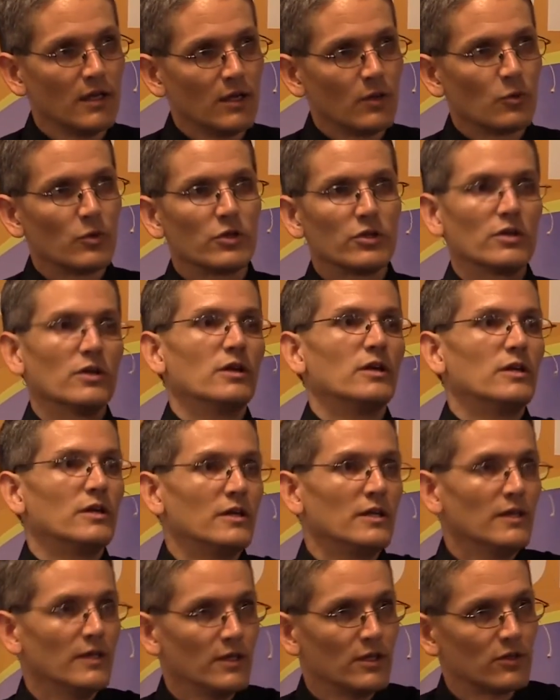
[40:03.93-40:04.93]
when you're
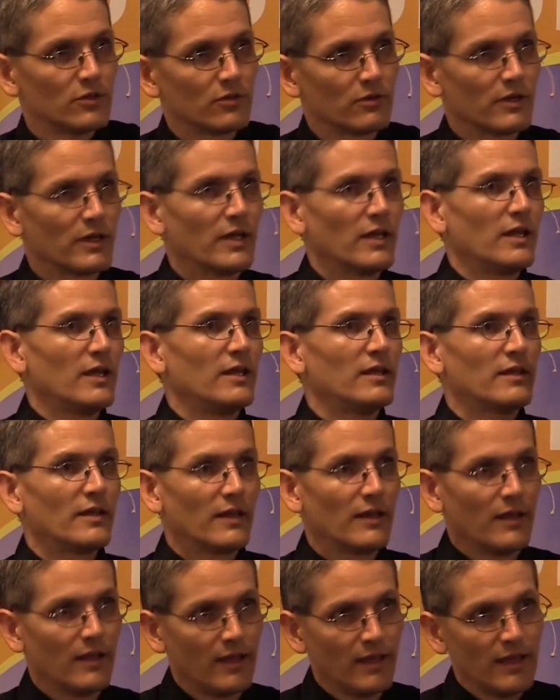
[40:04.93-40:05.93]
doing it,
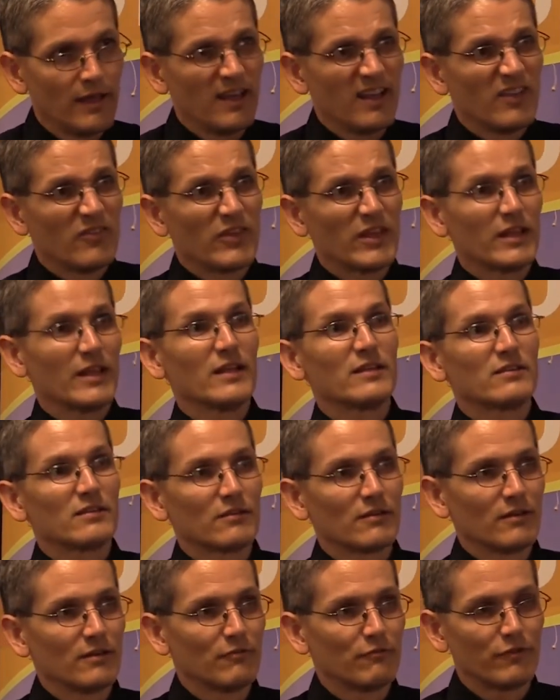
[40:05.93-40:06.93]
then that's
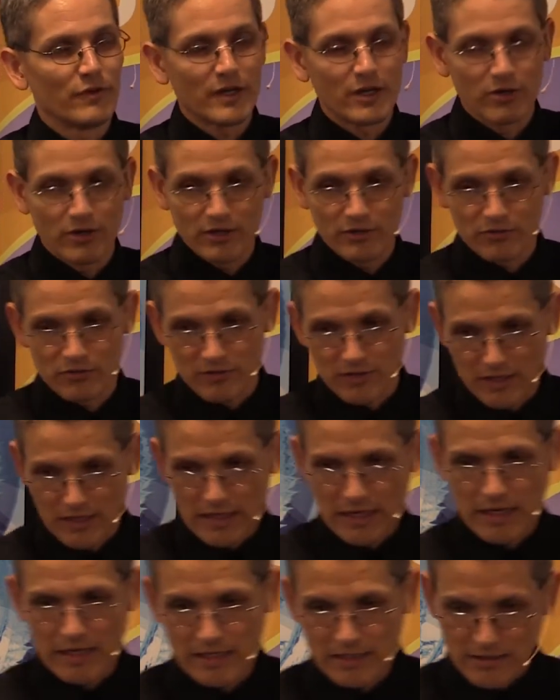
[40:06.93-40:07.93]
a vigorous or a
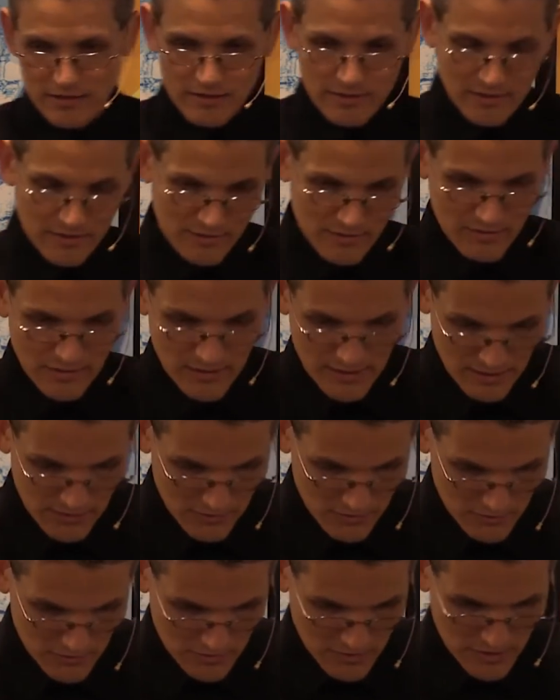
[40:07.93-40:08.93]
high intensity
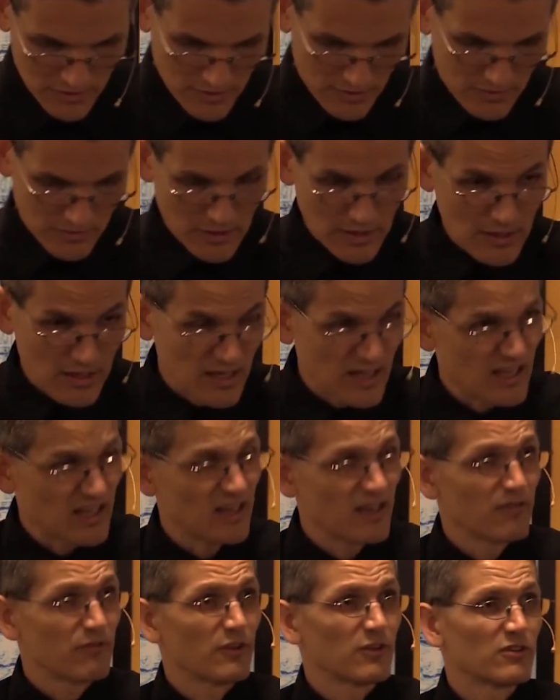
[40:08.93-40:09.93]
exercise. And
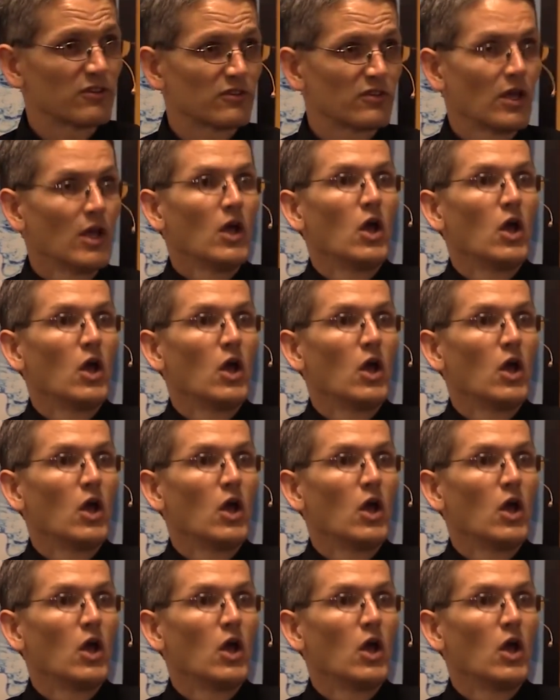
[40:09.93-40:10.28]
if it's just,